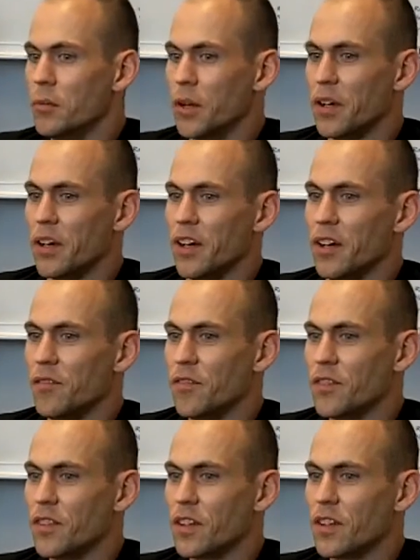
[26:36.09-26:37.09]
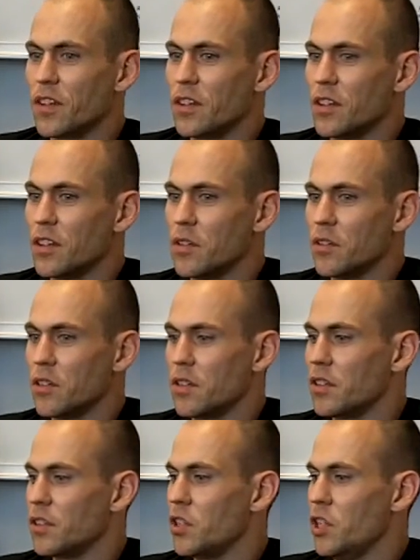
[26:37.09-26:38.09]
But
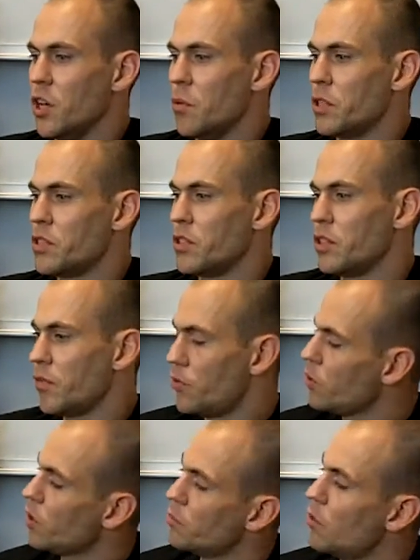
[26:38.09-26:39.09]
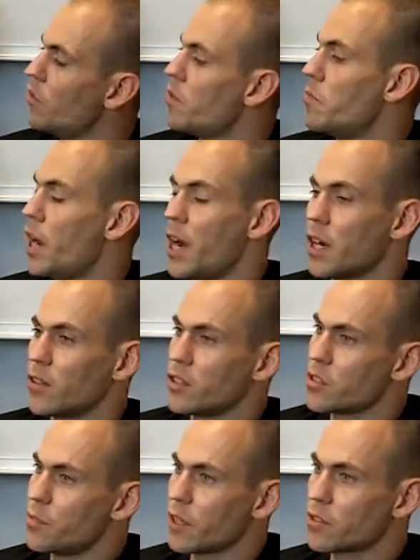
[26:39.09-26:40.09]
you know, but if you can move them back on
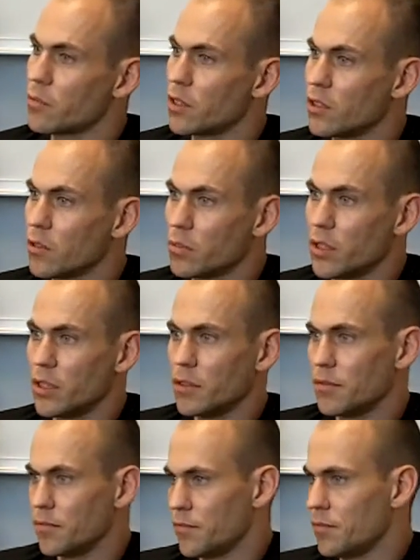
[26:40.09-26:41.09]
the spectrum a little bit,